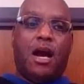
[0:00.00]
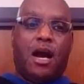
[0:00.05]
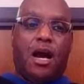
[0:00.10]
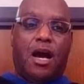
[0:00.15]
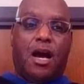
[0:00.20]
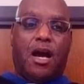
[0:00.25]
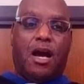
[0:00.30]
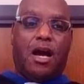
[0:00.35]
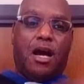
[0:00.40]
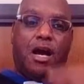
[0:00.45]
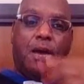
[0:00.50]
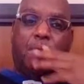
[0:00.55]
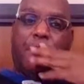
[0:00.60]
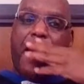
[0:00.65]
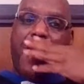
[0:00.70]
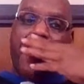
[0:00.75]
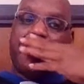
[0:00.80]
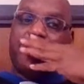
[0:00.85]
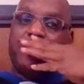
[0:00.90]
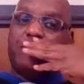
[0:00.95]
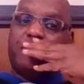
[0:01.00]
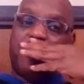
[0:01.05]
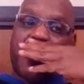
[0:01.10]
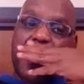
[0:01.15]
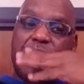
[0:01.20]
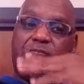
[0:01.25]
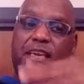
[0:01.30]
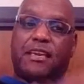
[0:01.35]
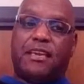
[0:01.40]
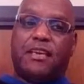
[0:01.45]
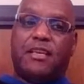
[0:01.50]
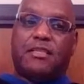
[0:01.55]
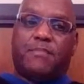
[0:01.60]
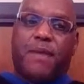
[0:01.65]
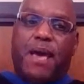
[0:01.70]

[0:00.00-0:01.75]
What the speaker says: Packers, Vikings.